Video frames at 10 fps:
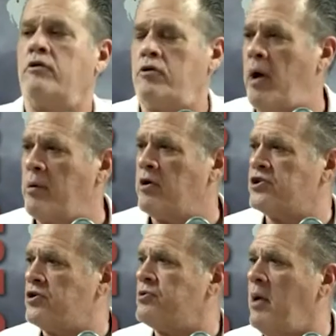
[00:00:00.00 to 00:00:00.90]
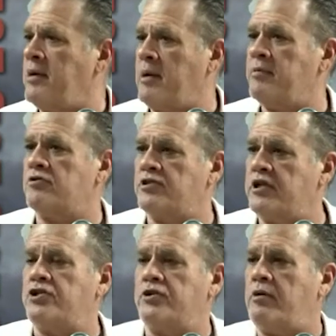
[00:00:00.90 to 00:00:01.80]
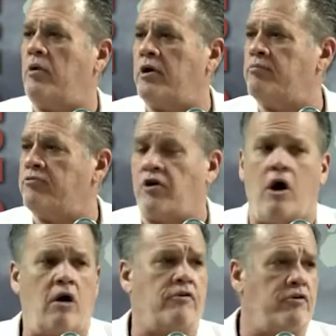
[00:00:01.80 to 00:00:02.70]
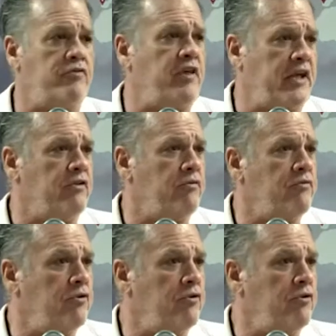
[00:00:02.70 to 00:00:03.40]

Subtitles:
you might want to search your mind. Maybe there's an issue that you want to solve, or you're thinking that,